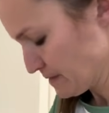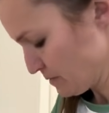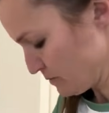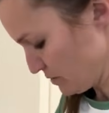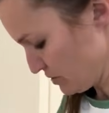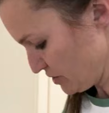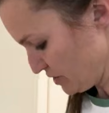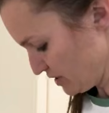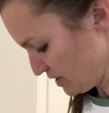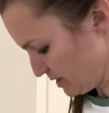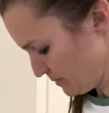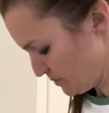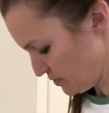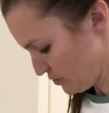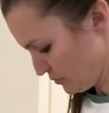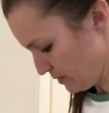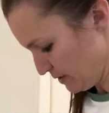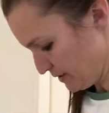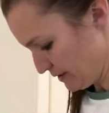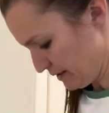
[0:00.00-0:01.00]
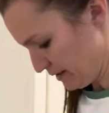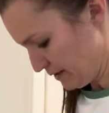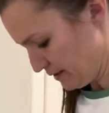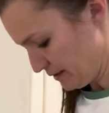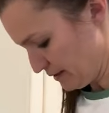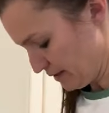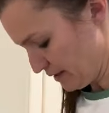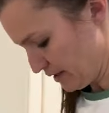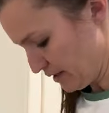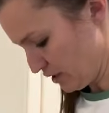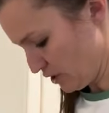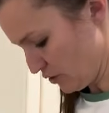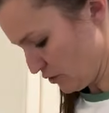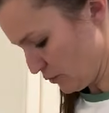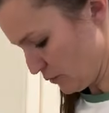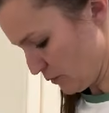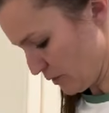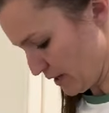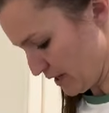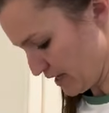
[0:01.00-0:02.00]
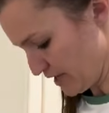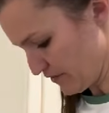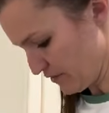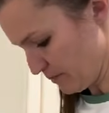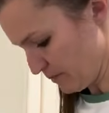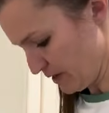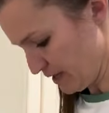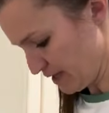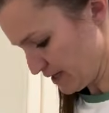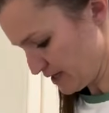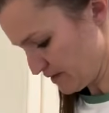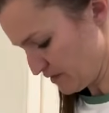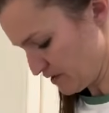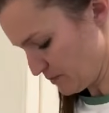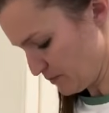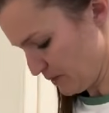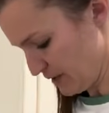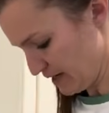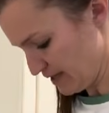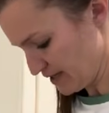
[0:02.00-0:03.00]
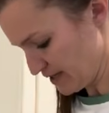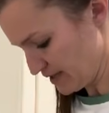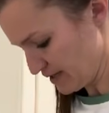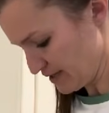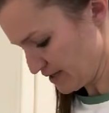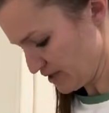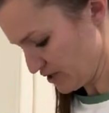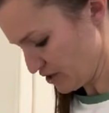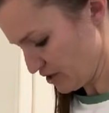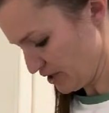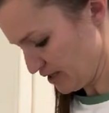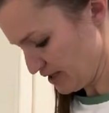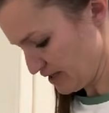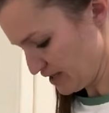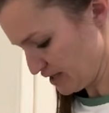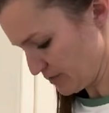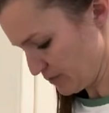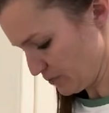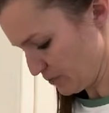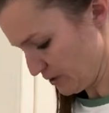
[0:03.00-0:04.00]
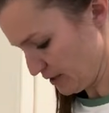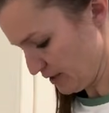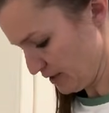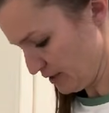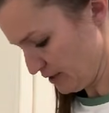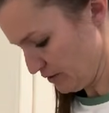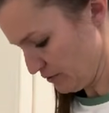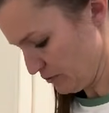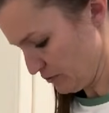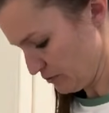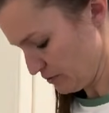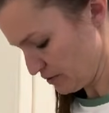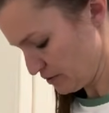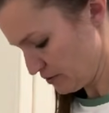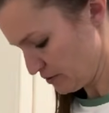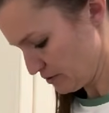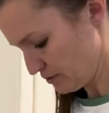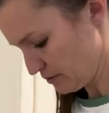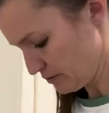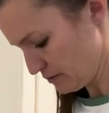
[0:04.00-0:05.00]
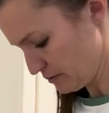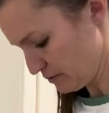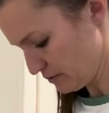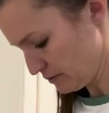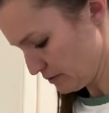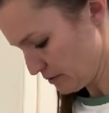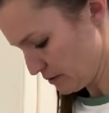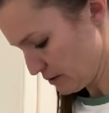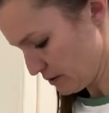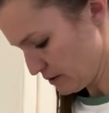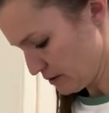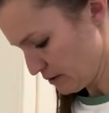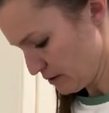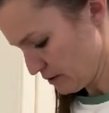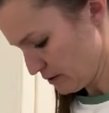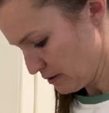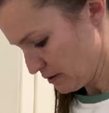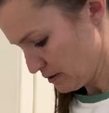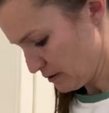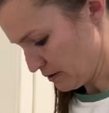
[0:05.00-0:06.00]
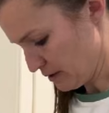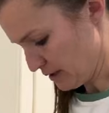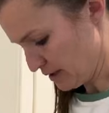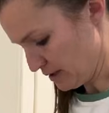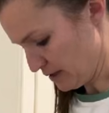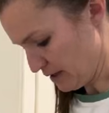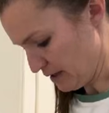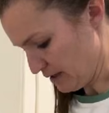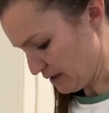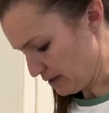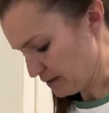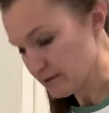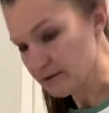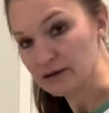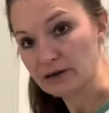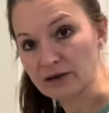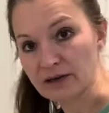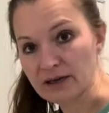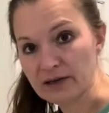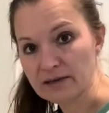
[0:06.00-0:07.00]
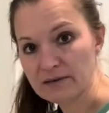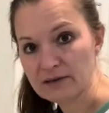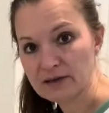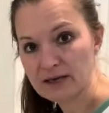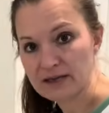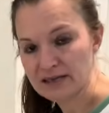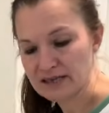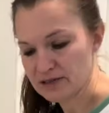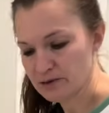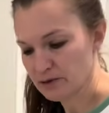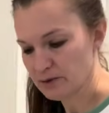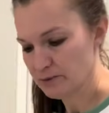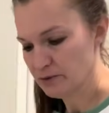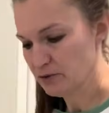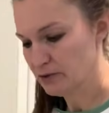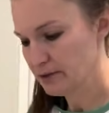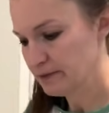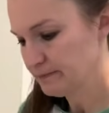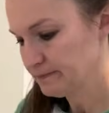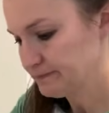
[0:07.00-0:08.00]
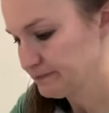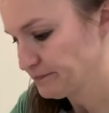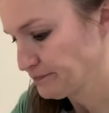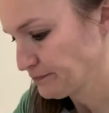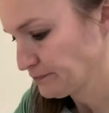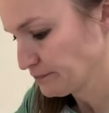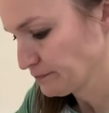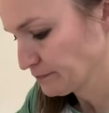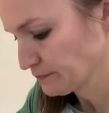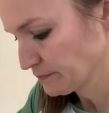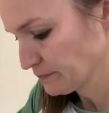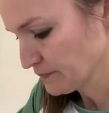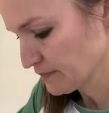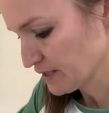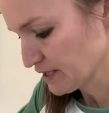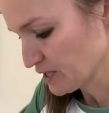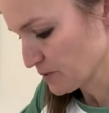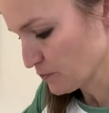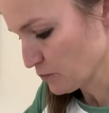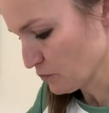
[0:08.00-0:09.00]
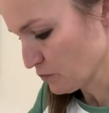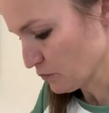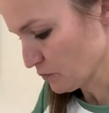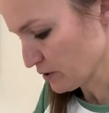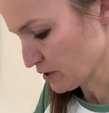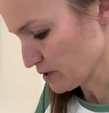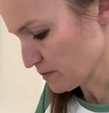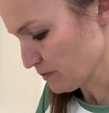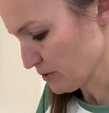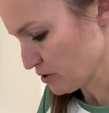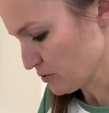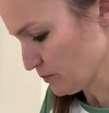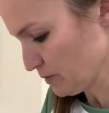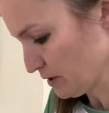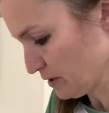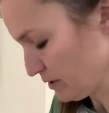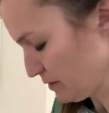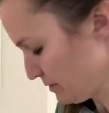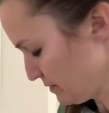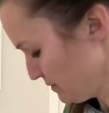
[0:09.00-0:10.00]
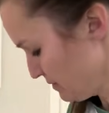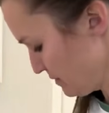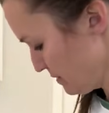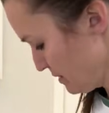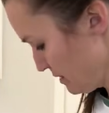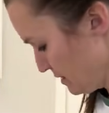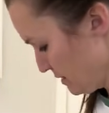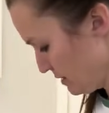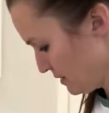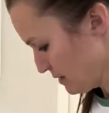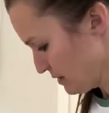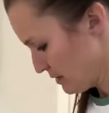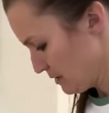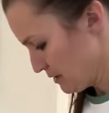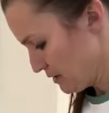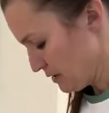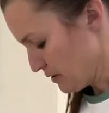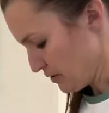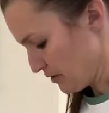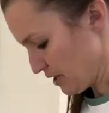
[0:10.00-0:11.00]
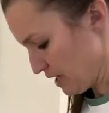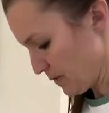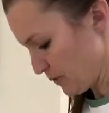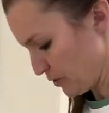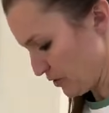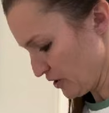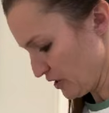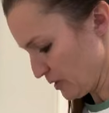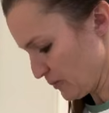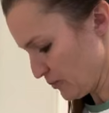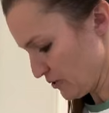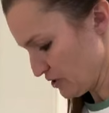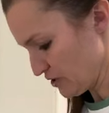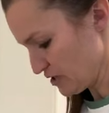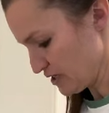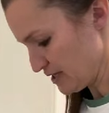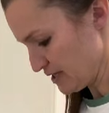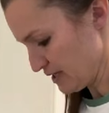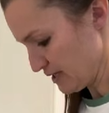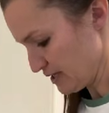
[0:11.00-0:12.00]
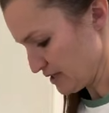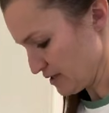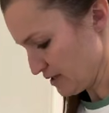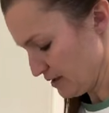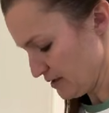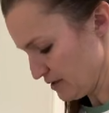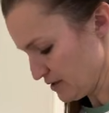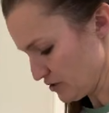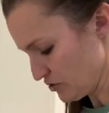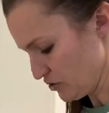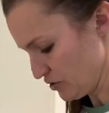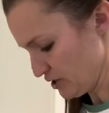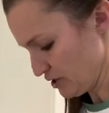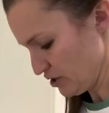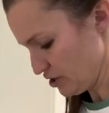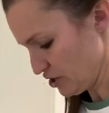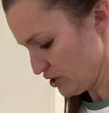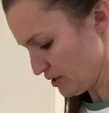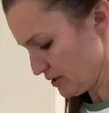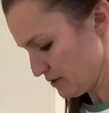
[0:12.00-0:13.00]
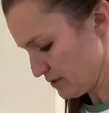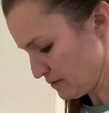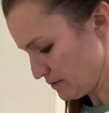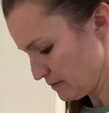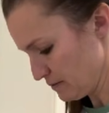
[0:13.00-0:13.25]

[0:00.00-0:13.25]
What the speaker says: We'll just keep doing that. And you don't want to give them lots of space because they're going to spread out like that. Okay, kind of see what I'm doing? The spoon works much better. Okay, I'm only going to put 6 on this cookie sheet.